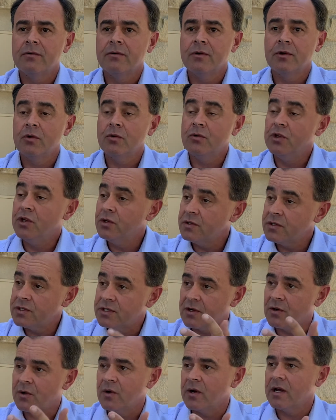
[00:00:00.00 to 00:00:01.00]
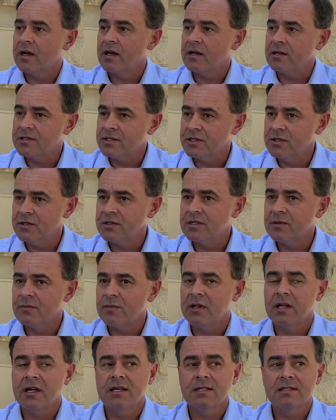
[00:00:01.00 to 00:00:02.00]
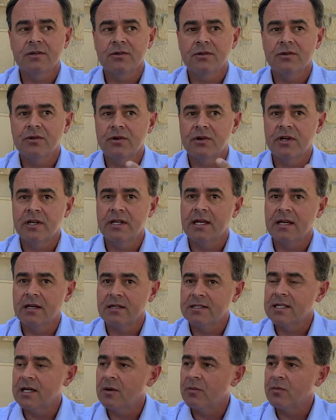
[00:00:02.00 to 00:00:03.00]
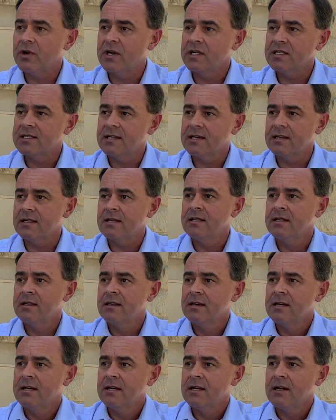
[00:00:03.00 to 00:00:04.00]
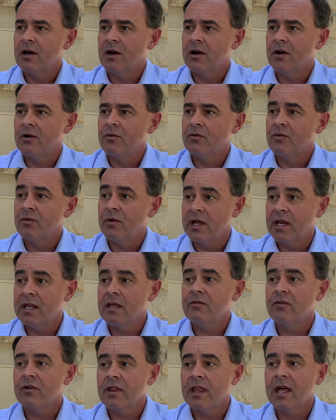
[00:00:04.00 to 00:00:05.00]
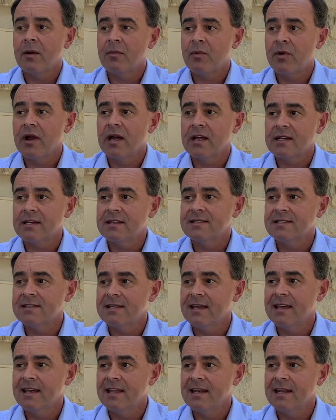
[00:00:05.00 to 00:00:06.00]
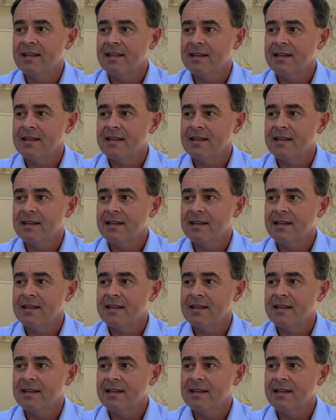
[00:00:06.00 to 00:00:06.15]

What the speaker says: who use the courthouse, use the plaza, who are in downtown Prescott, are ready for that practice to end.